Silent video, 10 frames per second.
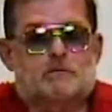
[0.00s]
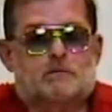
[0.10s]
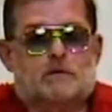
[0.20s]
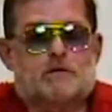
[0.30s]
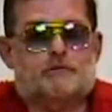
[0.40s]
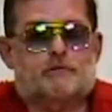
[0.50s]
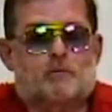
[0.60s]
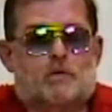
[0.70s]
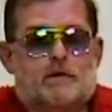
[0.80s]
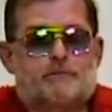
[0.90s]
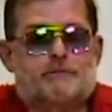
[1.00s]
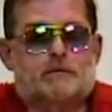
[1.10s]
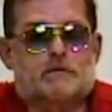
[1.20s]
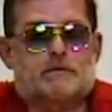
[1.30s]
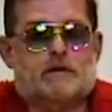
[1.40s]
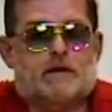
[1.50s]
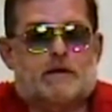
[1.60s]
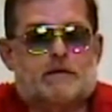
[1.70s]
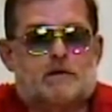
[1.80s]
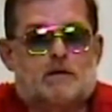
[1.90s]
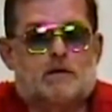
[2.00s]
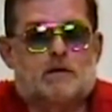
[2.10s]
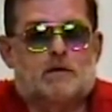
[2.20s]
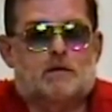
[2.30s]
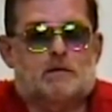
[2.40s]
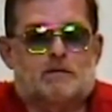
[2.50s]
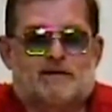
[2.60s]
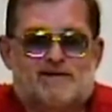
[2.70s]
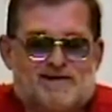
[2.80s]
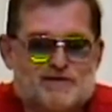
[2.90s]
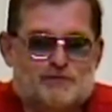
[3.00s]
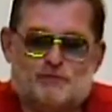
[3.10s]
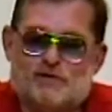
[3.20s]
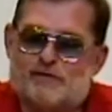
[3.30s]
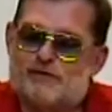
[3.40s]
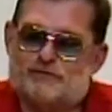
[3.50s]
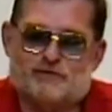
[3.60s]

Garager's wife died, and this is one of these